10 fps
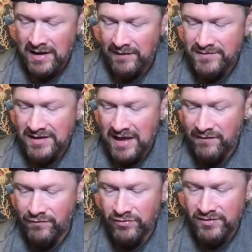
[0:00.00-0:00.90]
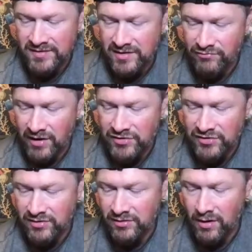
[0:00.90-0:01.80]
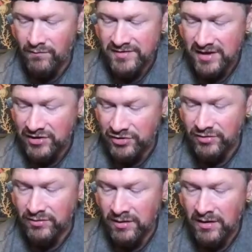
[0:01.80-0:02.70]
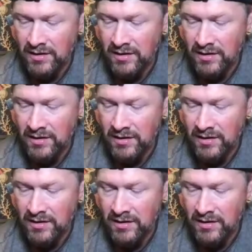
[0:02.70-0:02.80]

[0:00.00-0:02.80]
After careful consideration and conversation,